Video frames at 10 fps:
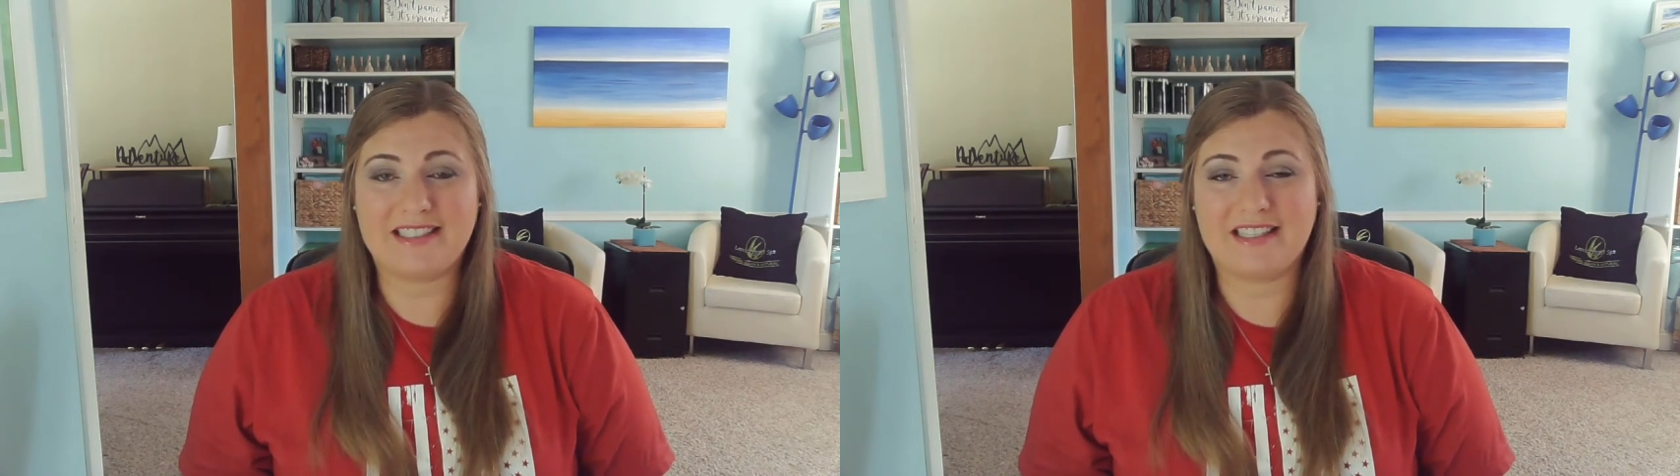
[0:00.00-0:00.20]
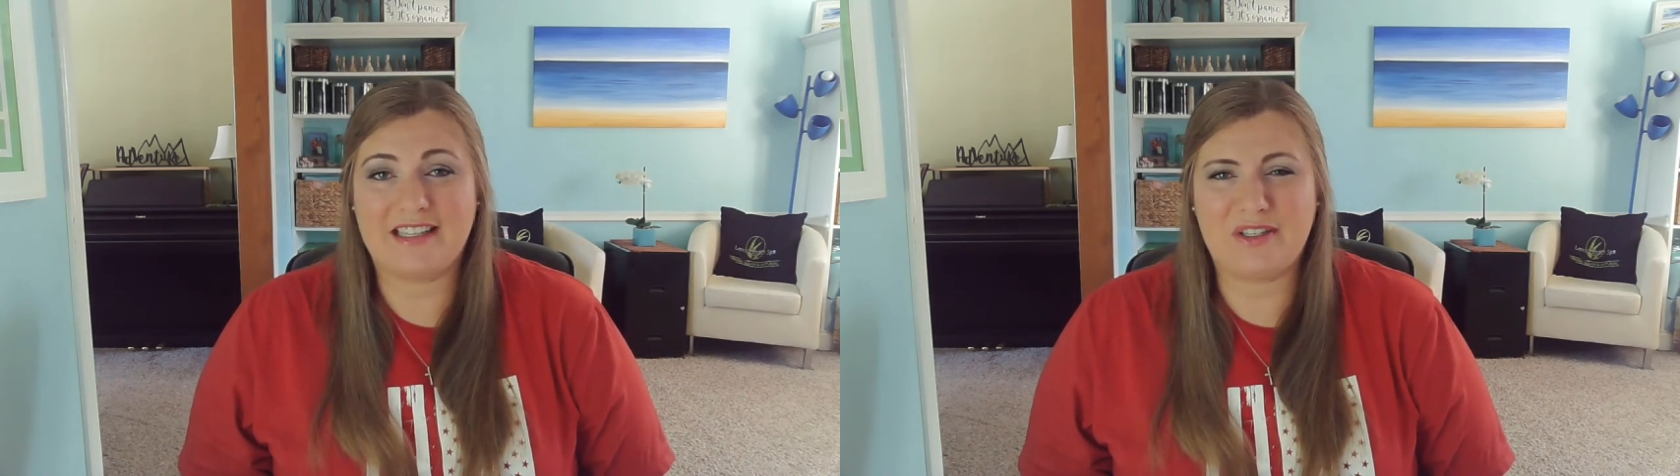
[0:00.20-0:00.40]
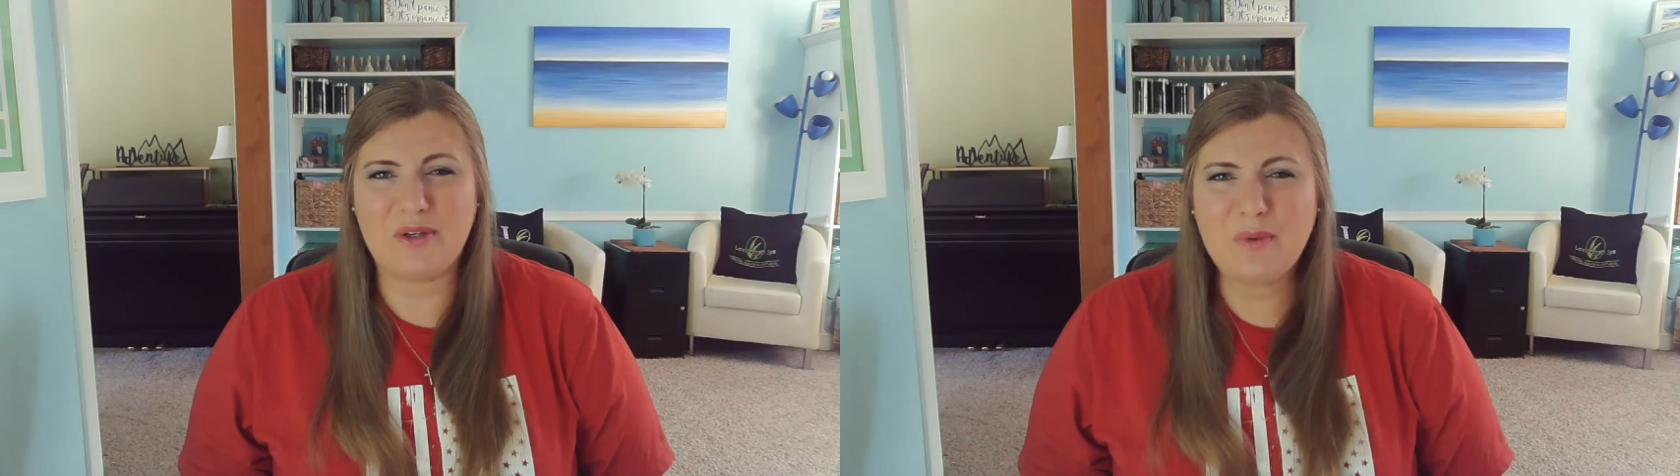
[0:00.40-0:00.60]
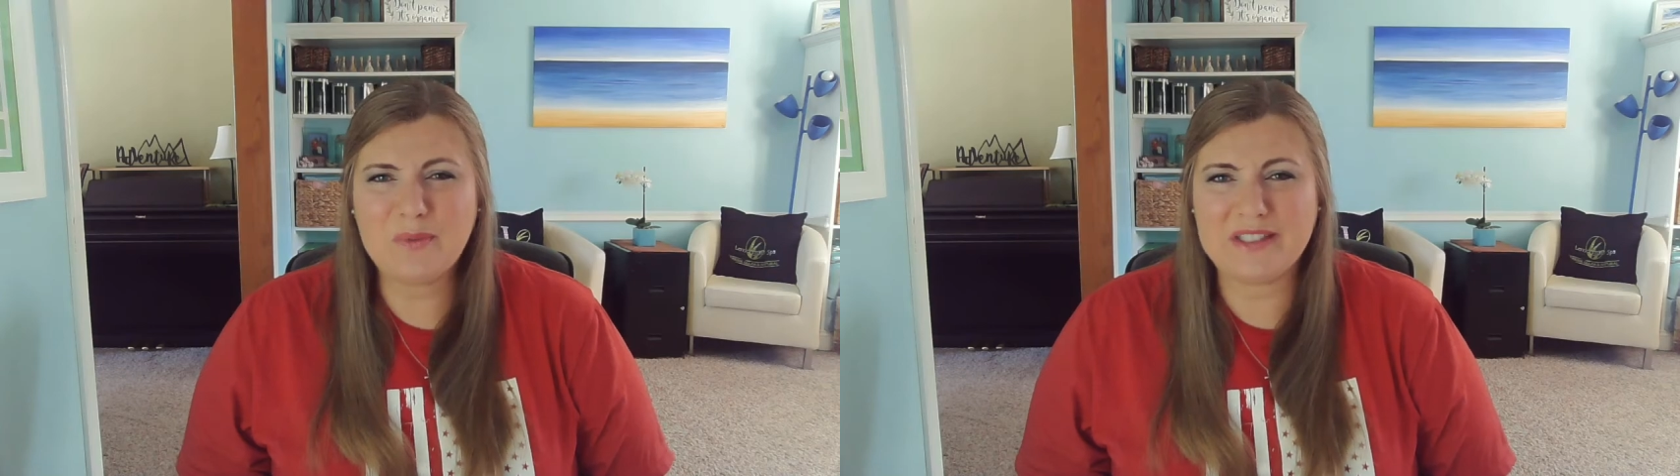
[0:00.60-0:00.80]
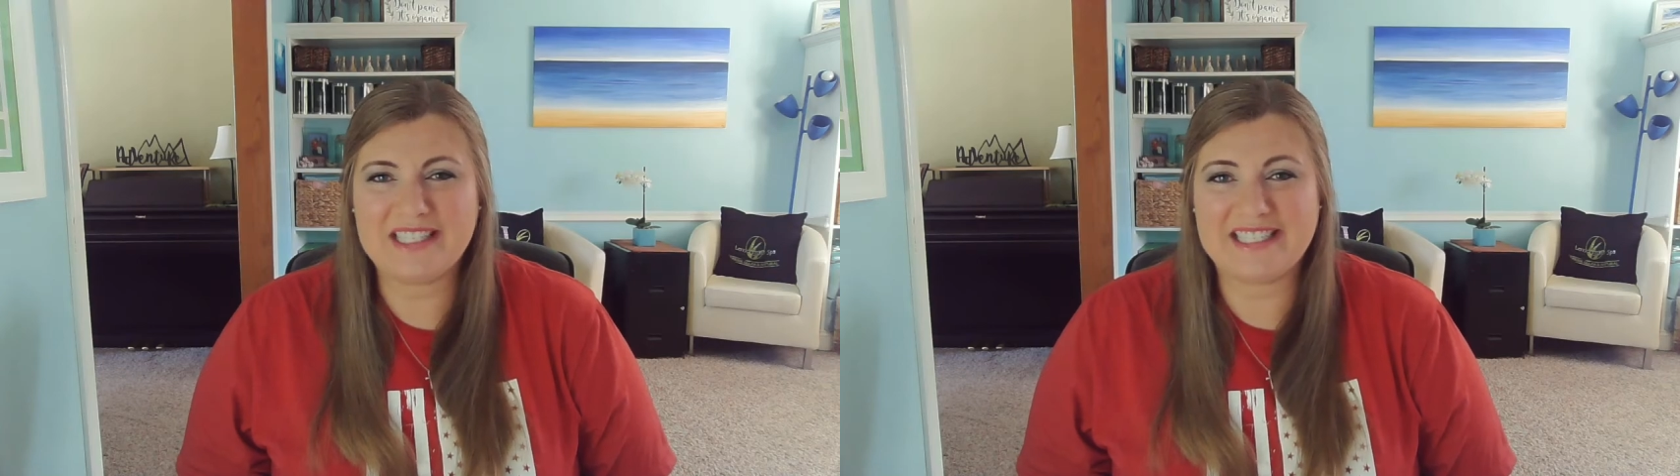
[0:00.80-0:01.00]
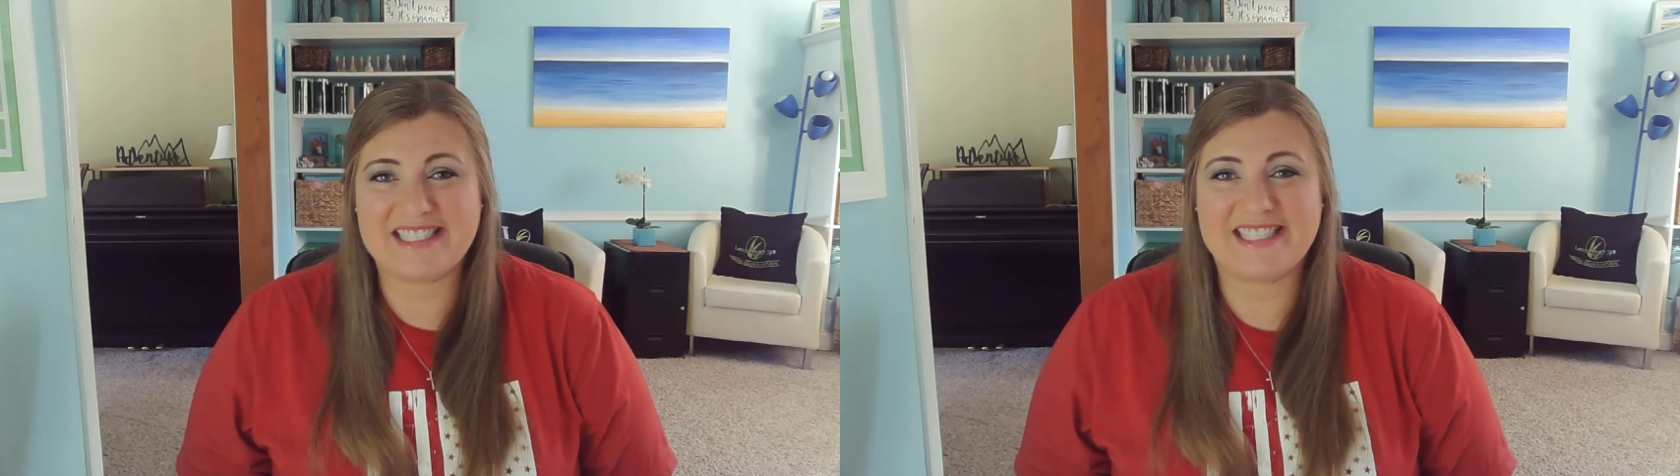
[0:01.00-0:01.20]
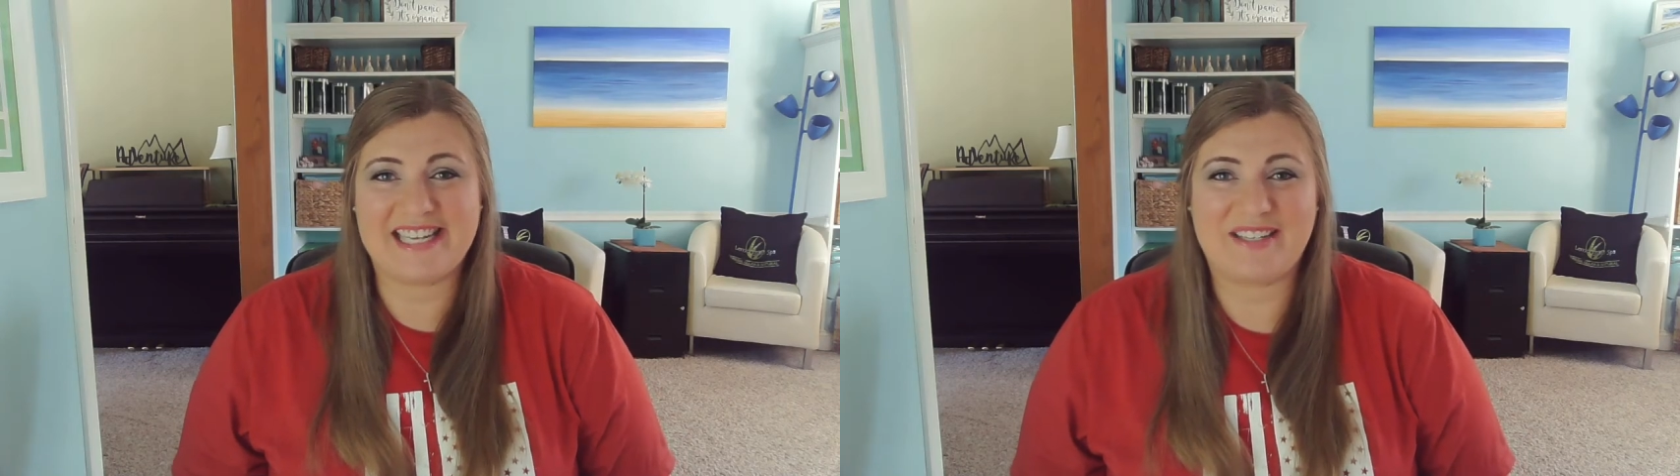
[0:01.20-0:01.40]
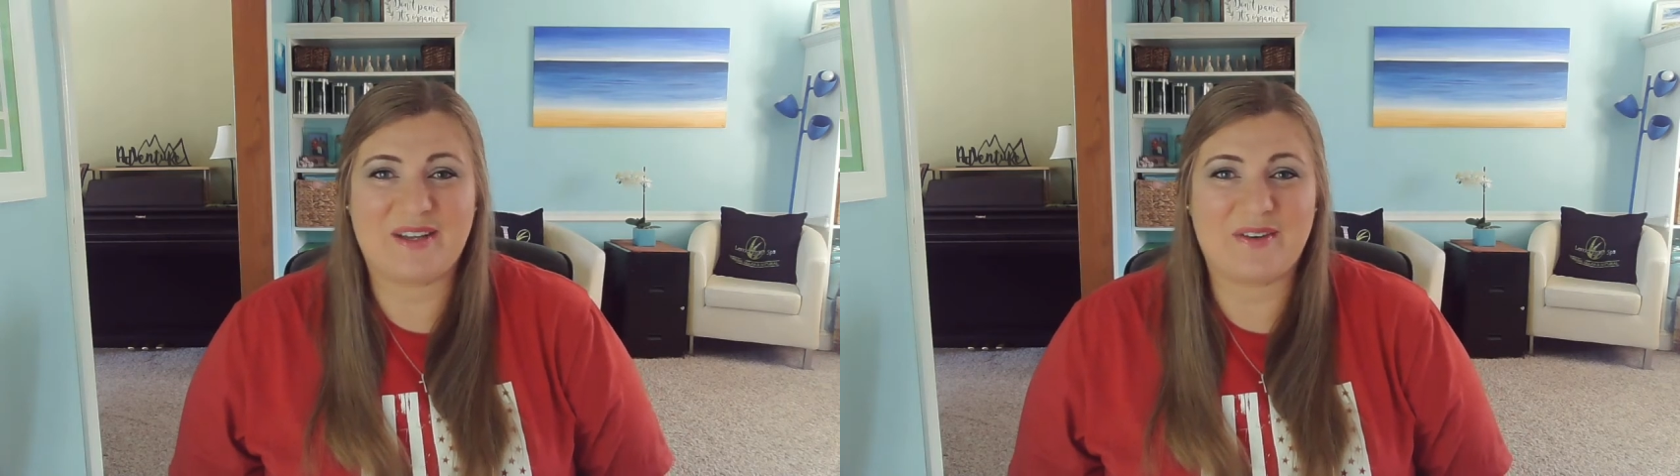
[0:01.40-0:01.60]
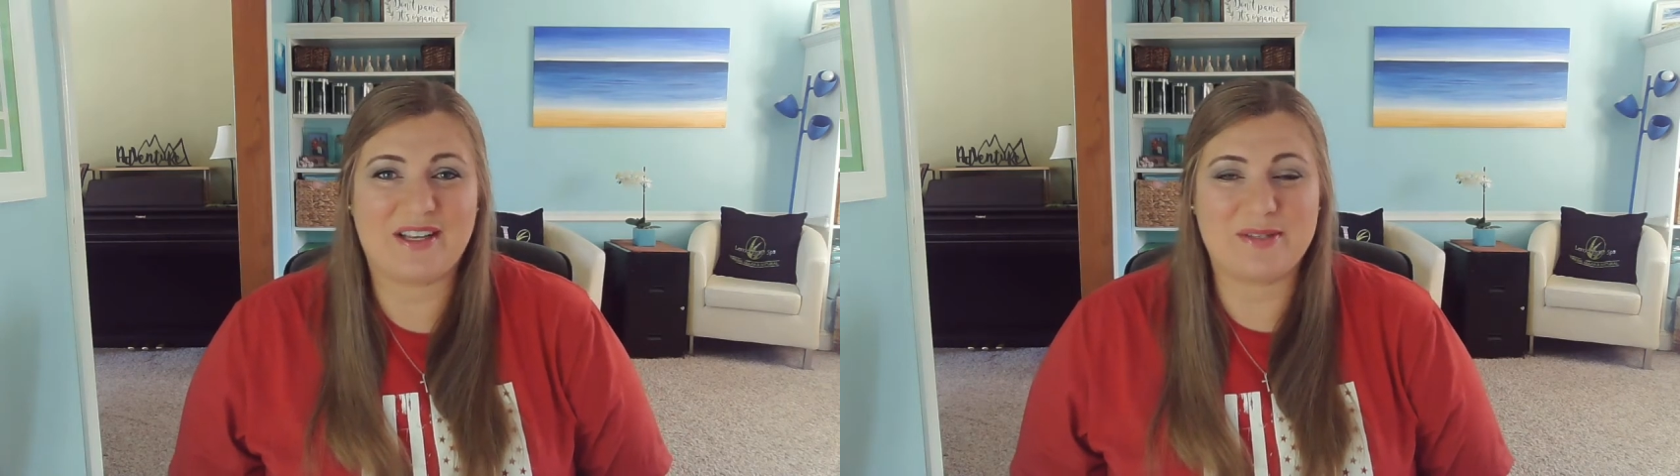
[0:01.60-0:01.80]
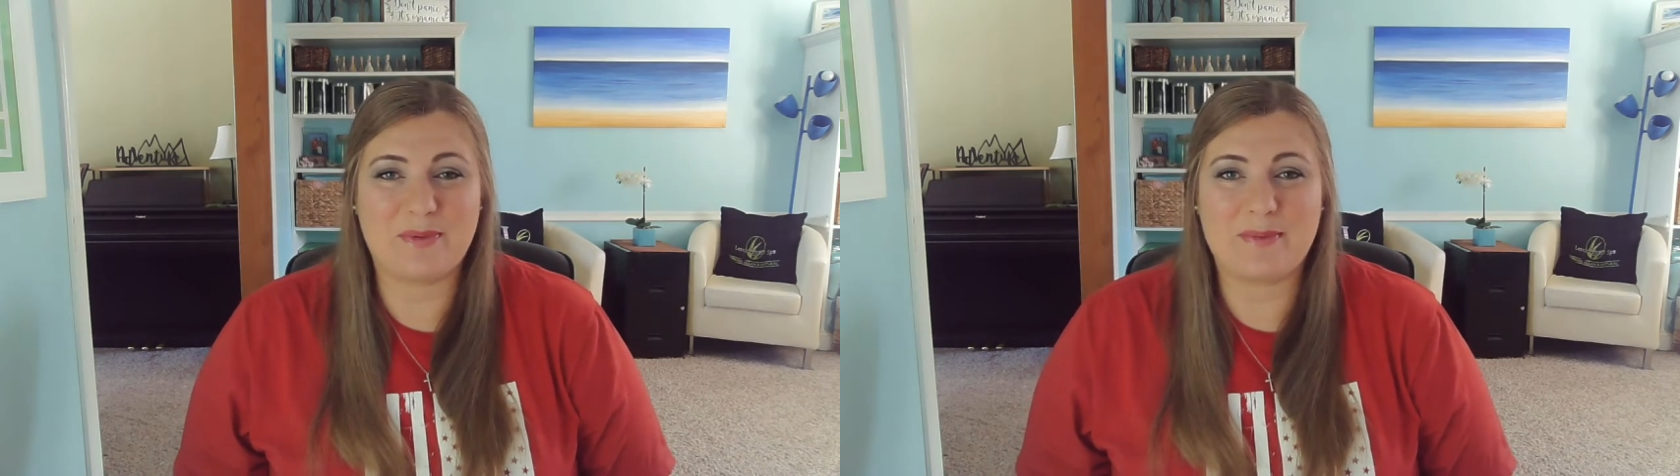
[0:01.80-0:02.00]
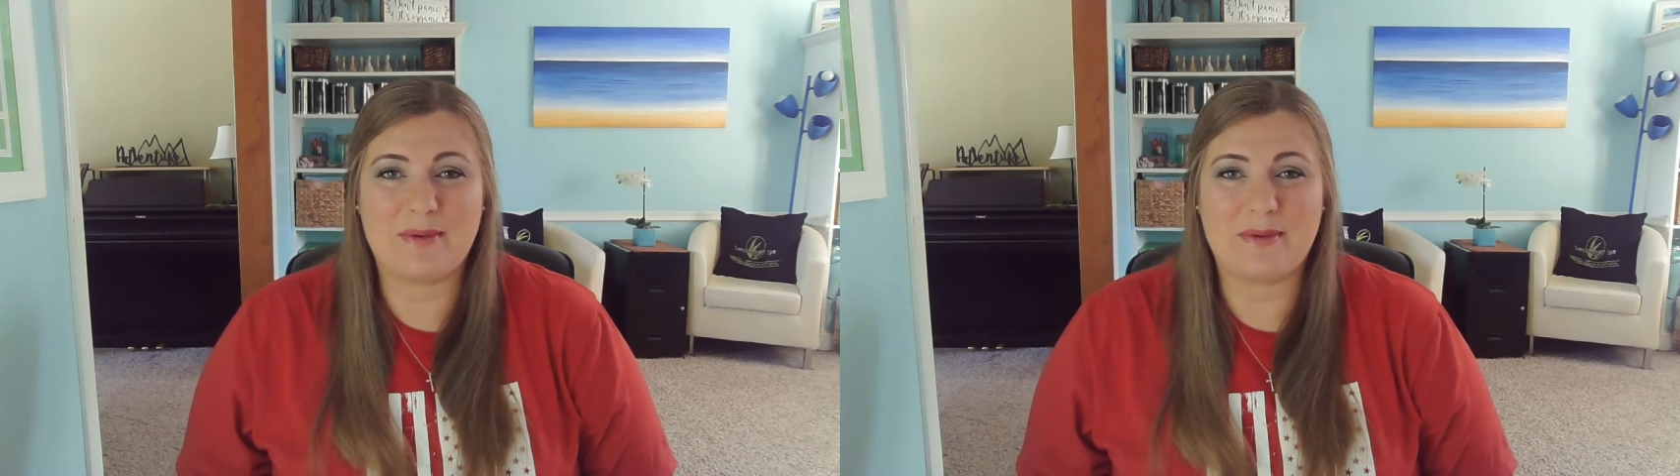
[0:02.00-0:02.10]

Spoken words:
and they don't really get to stand out as women